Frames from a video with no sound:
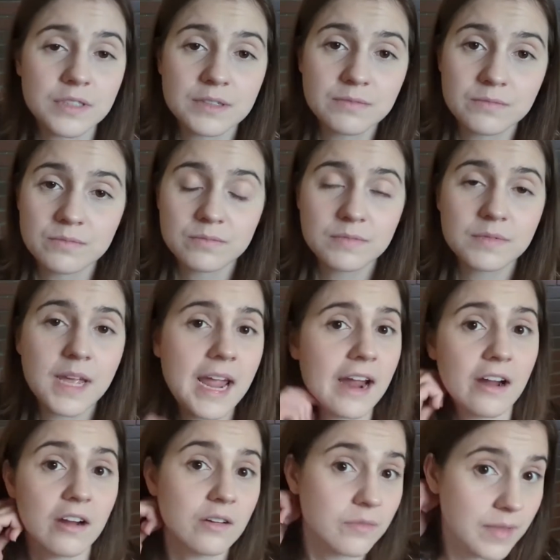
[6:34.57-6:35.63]
really
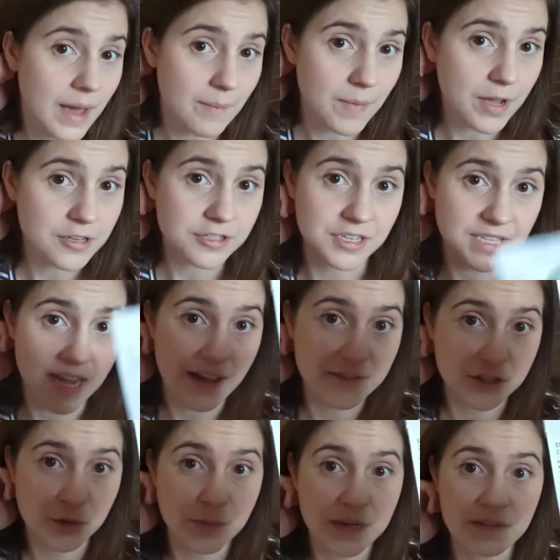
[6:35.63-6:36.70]
care that much because I have
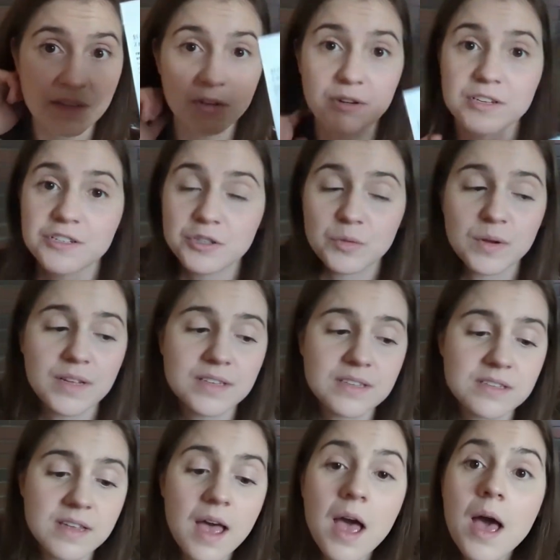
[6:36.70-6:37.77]
so many of the original
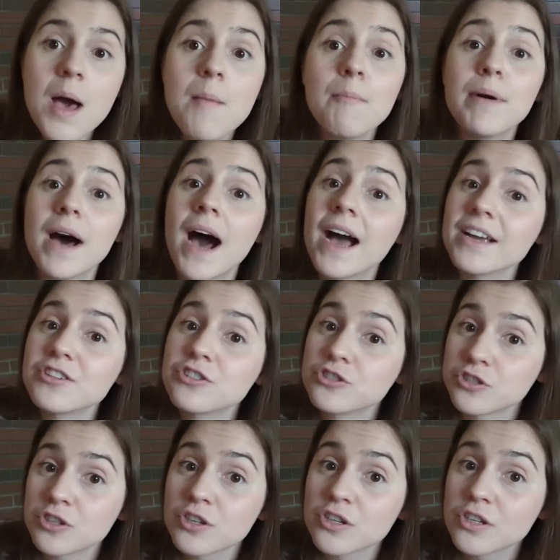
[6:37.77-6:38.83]
ones, but I
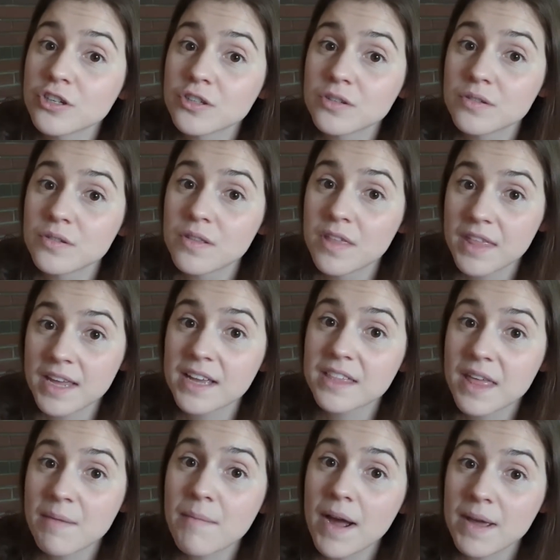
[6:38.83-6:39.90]
sure
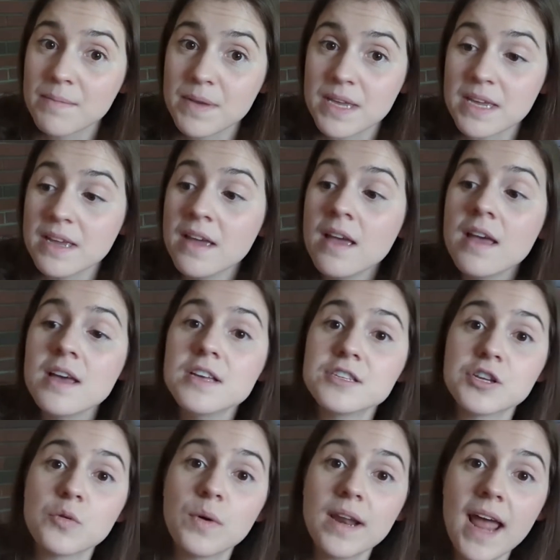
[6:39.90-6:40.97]
think they might be.
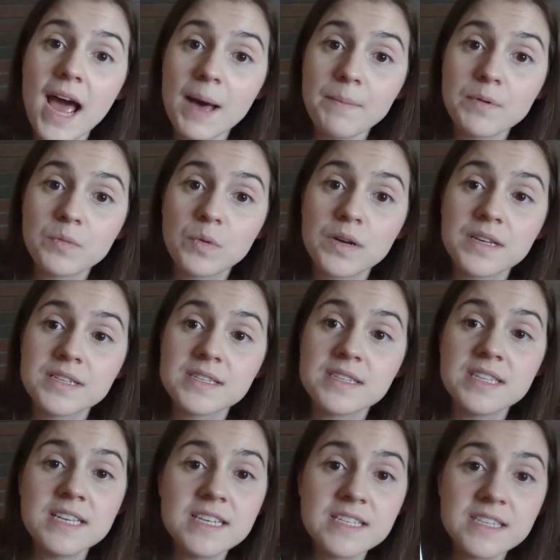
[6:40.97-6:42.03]
So what happened was,
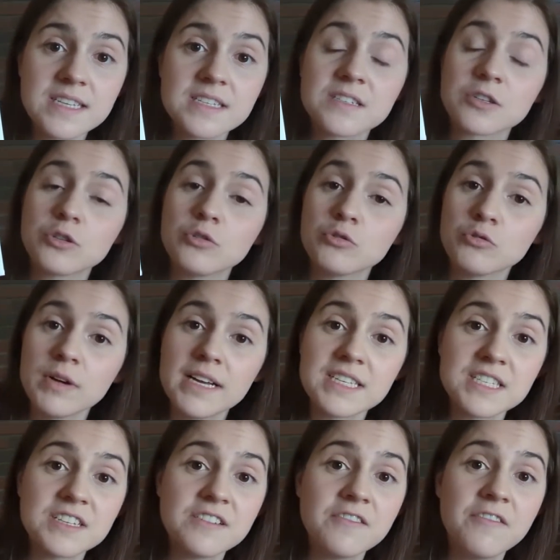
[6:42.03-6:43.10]
this is an
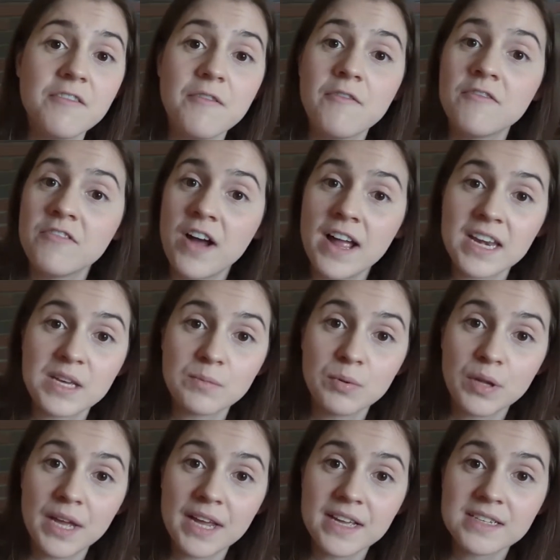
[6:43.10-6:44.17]
aggressive vining
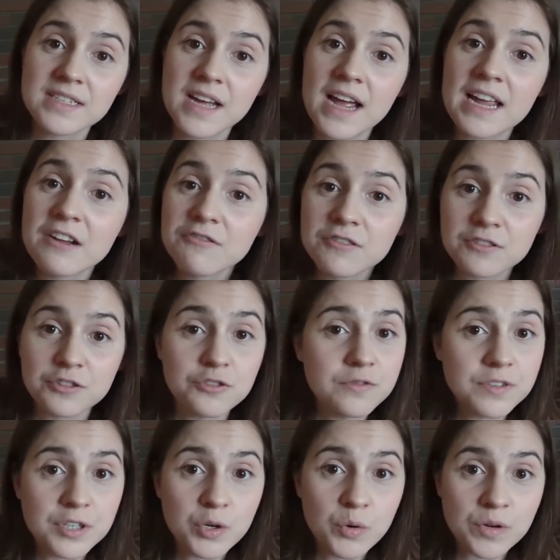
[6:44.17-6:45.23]
plant. I hear the
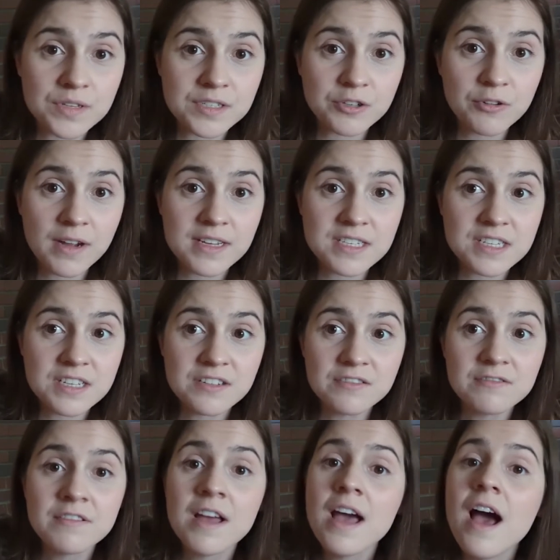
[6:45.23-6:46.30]
loofah gourd is
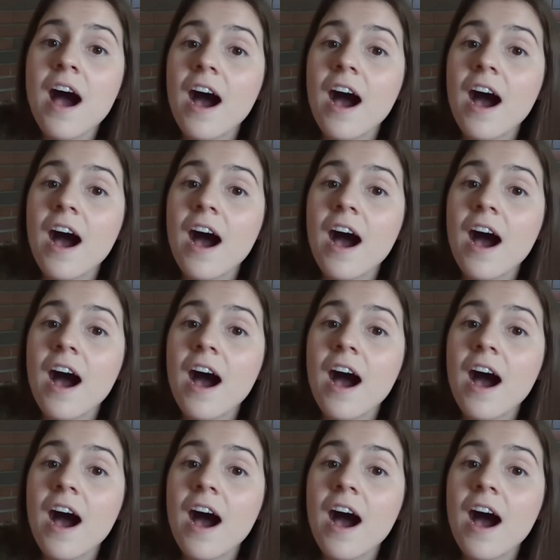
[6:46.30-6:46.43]
aggressive.